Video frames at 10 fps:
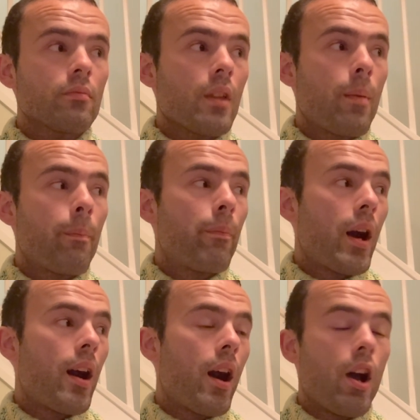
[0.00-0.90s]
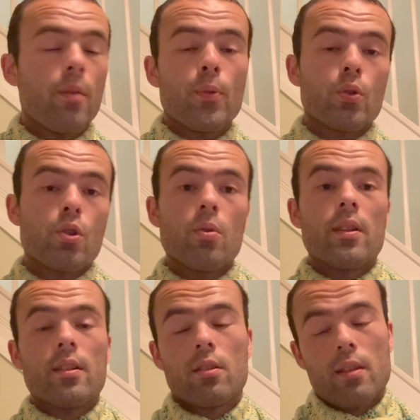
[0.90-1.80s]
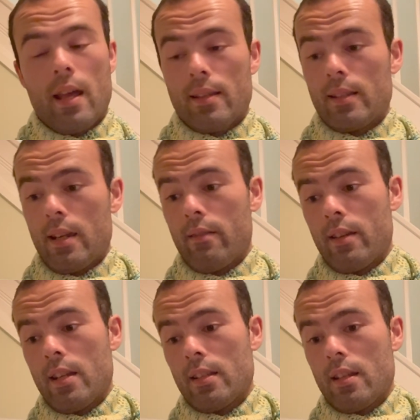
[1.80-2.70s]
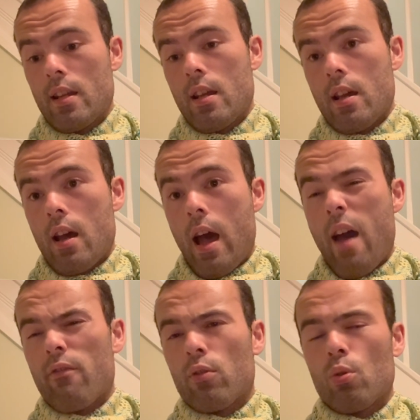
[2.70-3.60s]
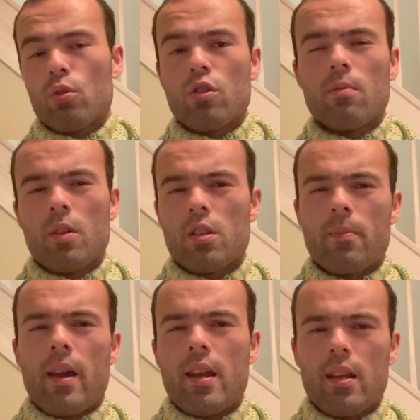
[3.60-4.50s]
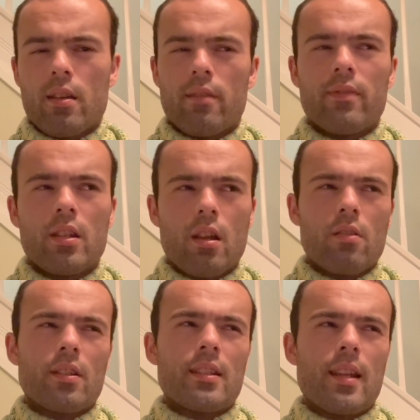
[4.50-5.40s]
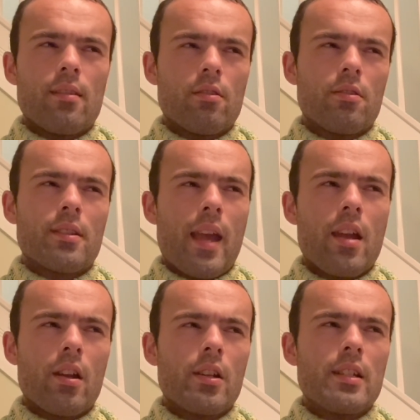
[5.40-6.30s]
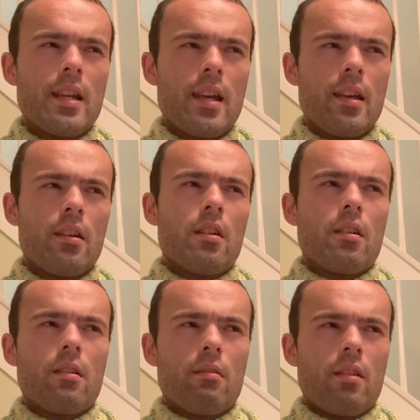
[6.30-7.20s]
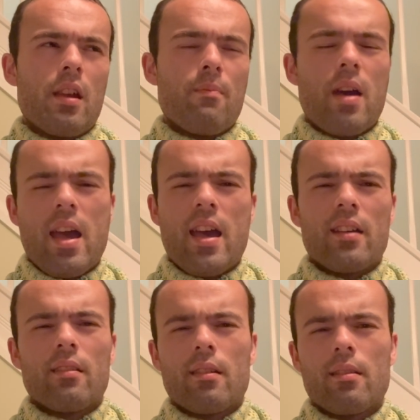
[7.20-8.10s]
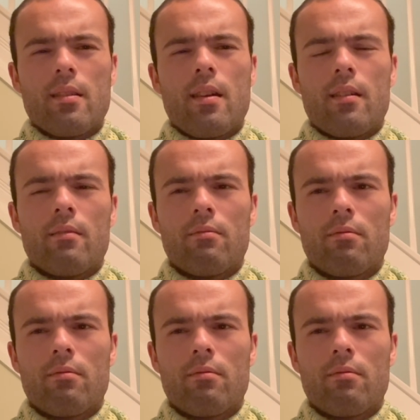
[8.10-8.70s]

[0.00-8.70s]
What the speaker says: But I hope you'll tune into that series. I haven't thought too much about any other videos. I tend to just get an idea in my head and then